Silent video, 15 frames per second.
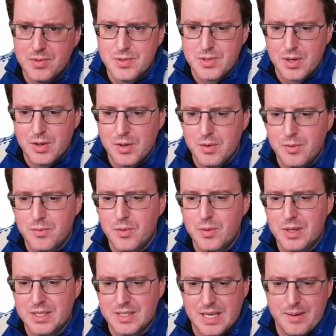So
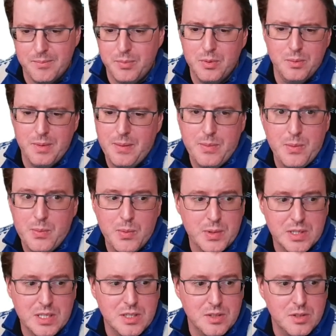for example, maybe we
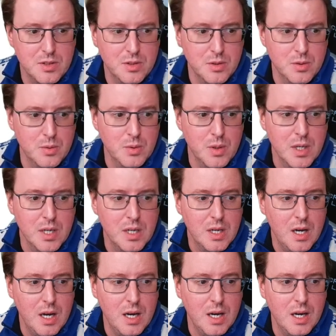wanted to
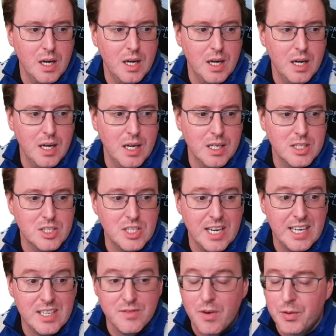
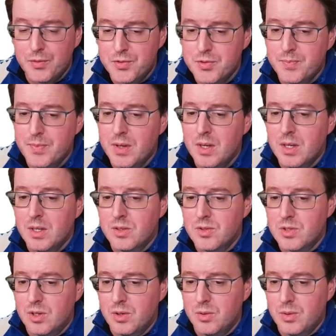change fonts.
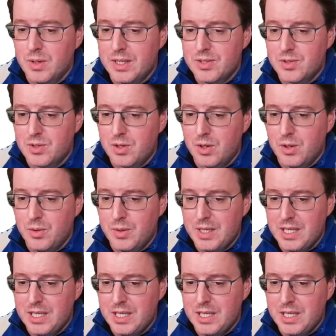So let's go